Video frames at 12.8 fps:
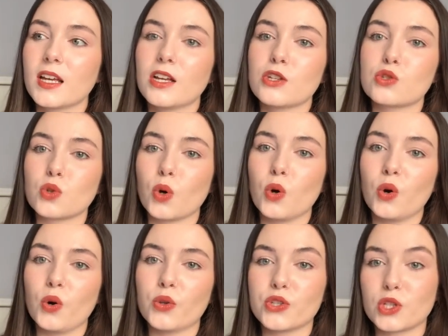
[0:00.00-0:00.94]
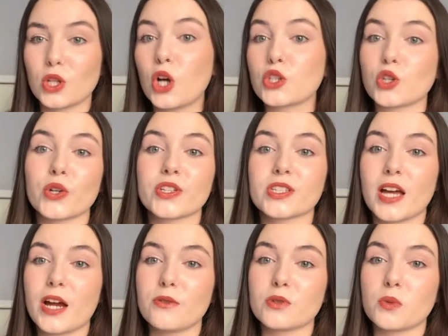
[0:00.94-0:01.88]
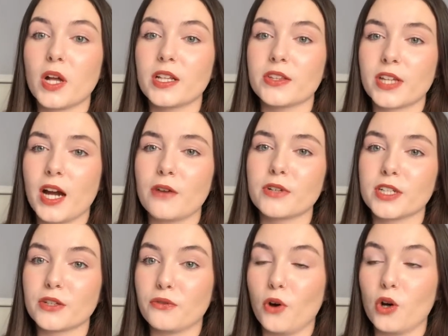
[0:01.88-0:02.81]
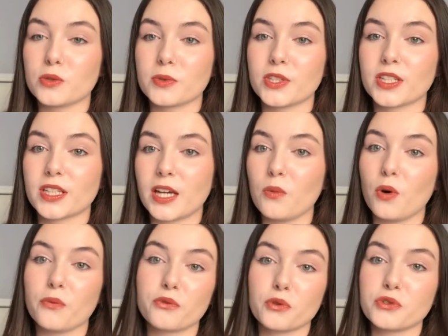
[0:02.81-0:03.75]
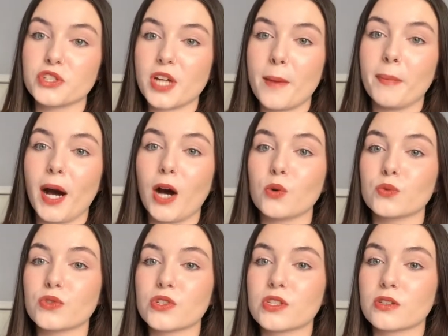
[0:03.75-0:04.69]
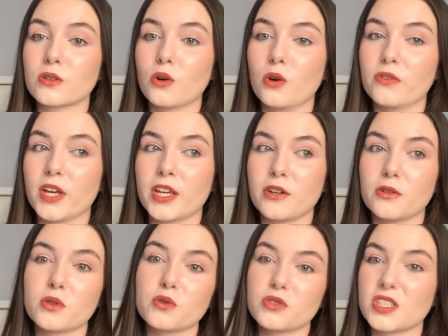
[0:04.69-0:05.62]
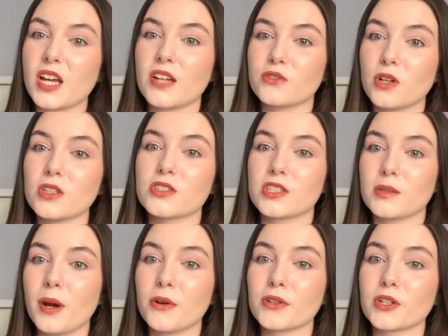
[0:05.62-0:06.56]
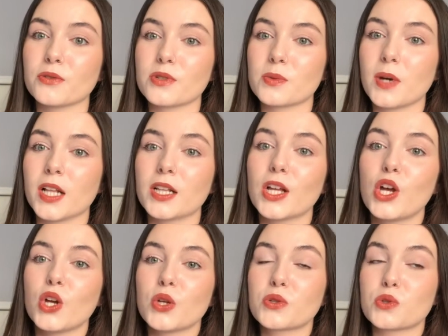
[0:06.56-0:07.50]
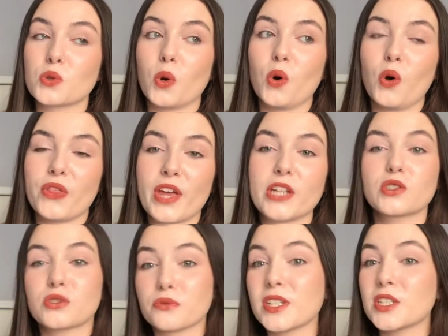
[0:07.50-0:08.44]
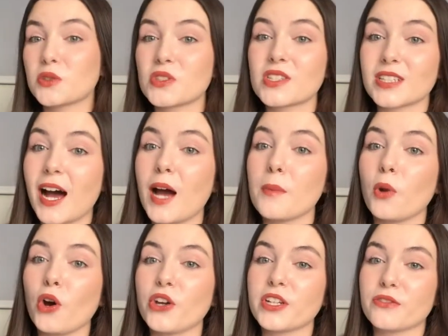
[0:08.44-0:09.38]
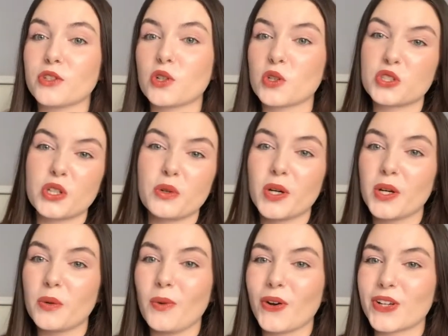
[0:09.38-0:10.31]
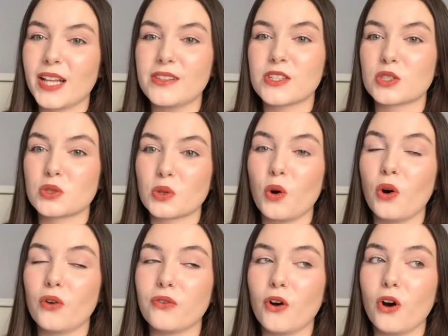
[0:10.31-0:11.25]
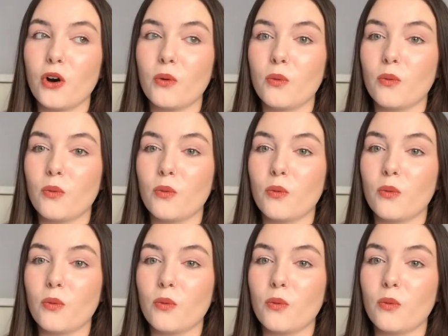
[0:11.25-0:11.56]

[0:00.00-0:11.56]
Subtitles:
So there's a lot of choice there as well, and they are really affordable. You can get one for under £10 over here and under $10 in America as well. So they're just a really good starting point if you're not sure what cleanser to go for.